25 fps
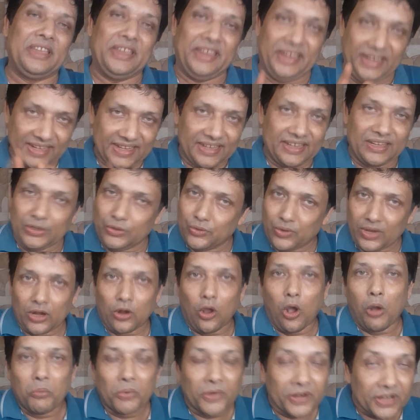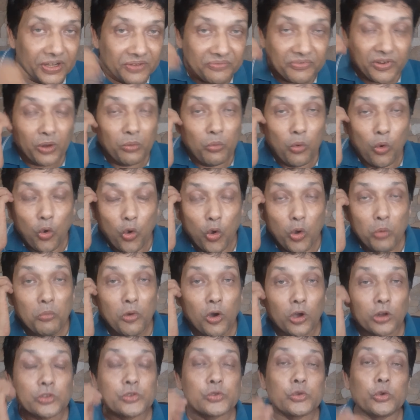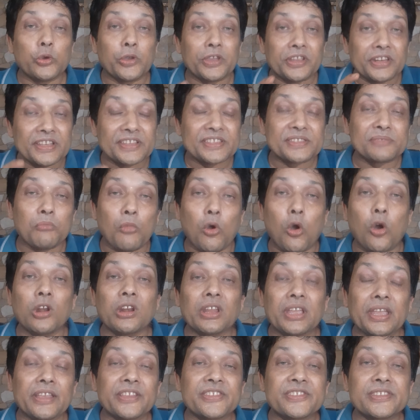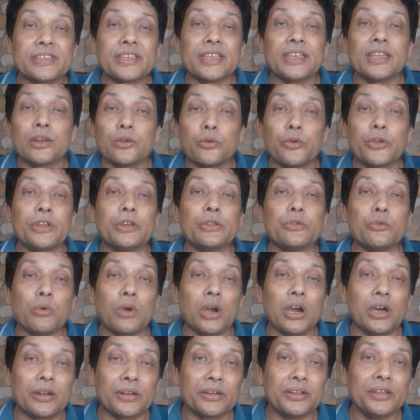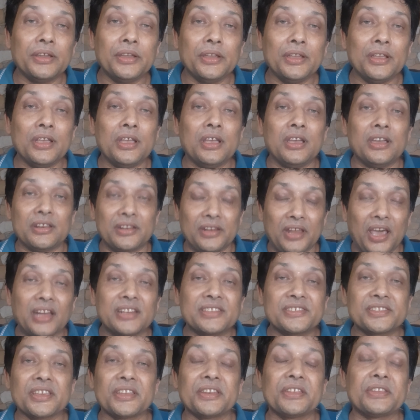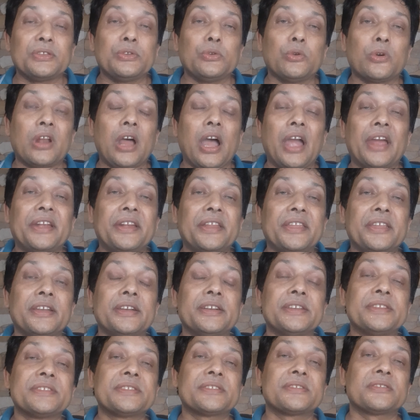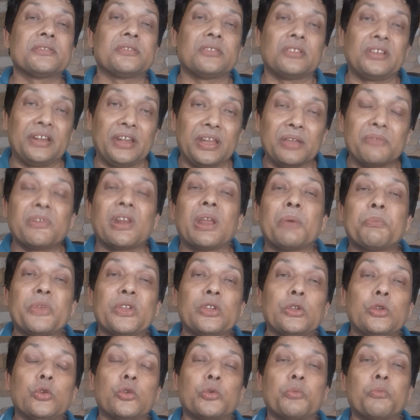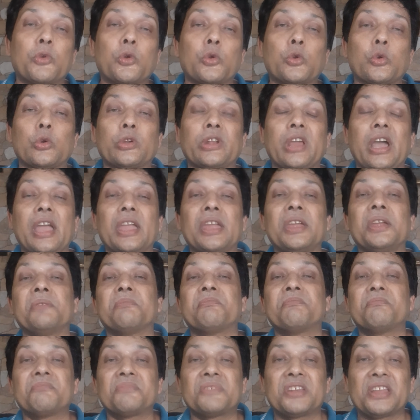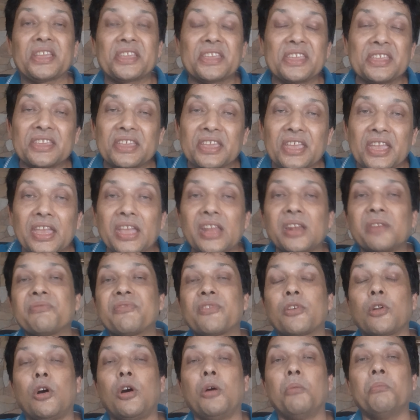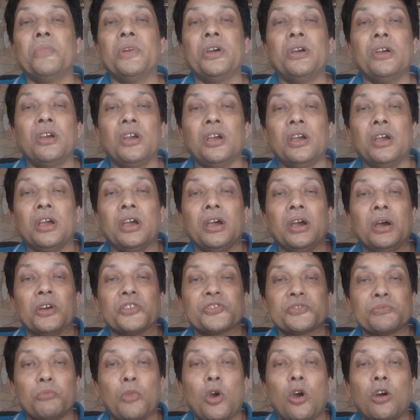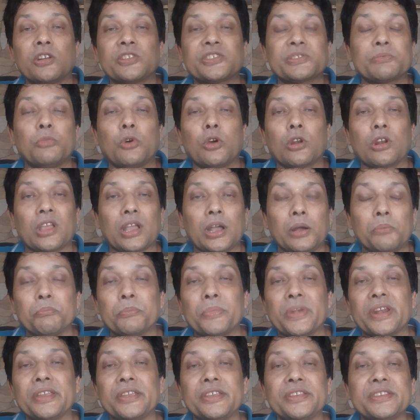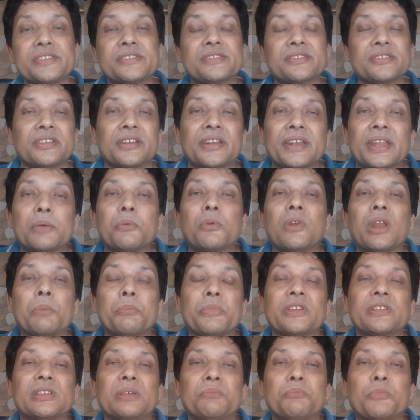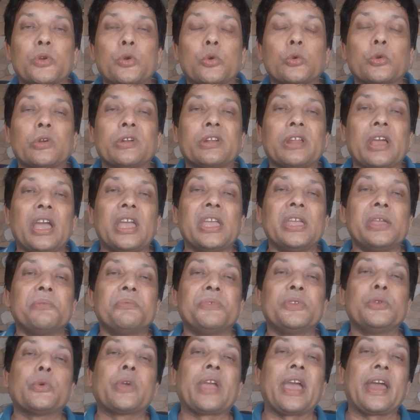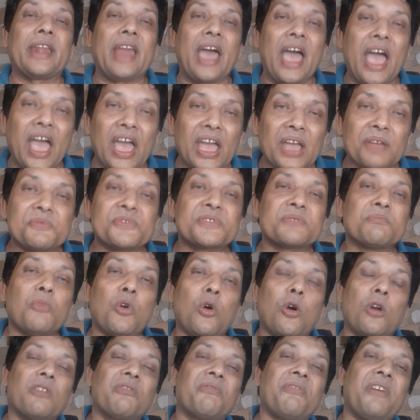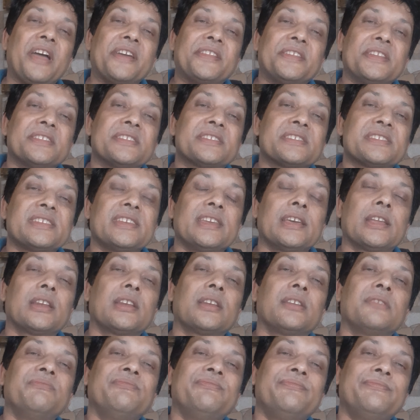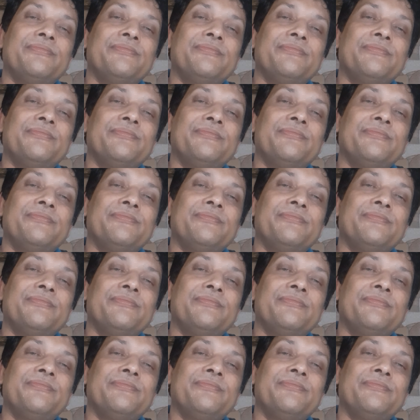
You can operate from home also in a small scale when you are nurturing your ideas, developing your prototype, taking help from small companies, developing the prototype. You can have small financial